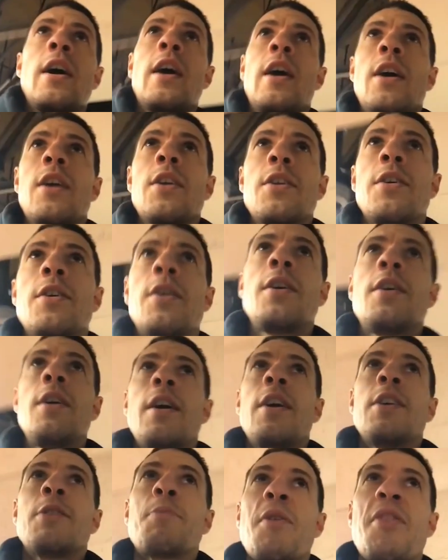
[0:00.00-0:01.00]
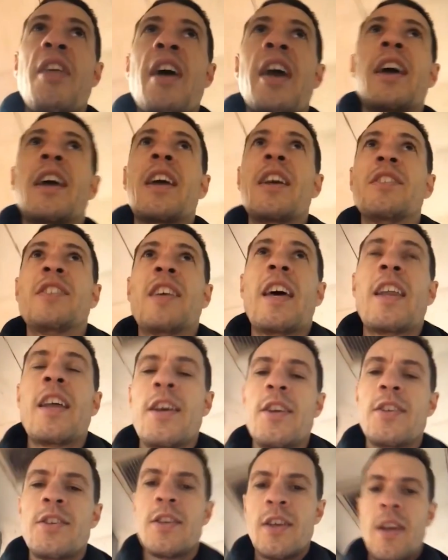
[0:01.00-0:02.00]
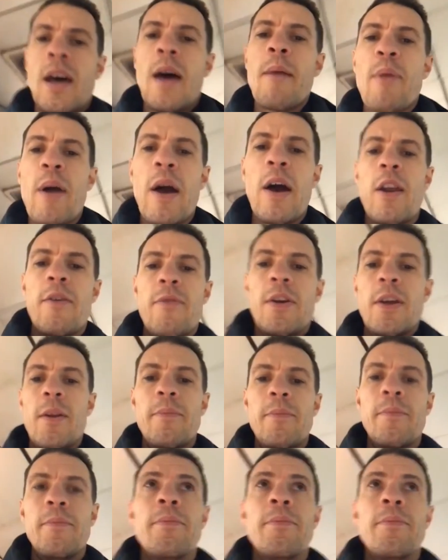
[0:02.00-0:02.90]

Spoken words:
And as pathetic as that is, I'm proud of it.